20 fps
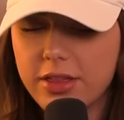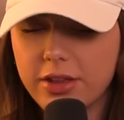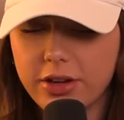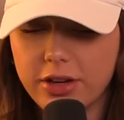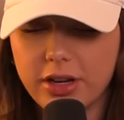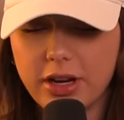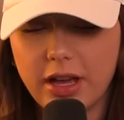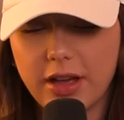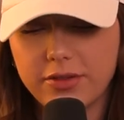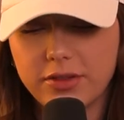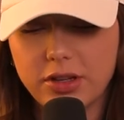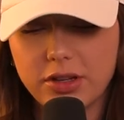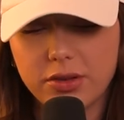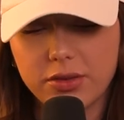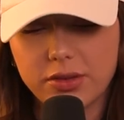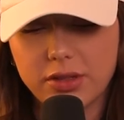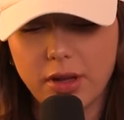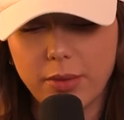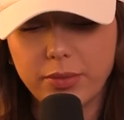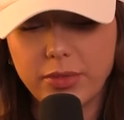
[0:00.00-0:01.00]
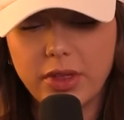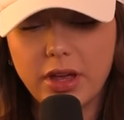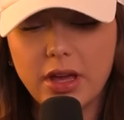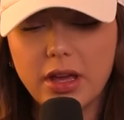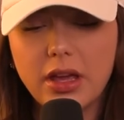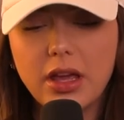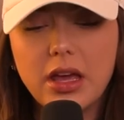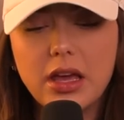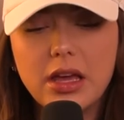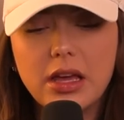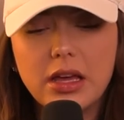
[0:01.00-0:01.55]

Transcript: they're gonna have to do something.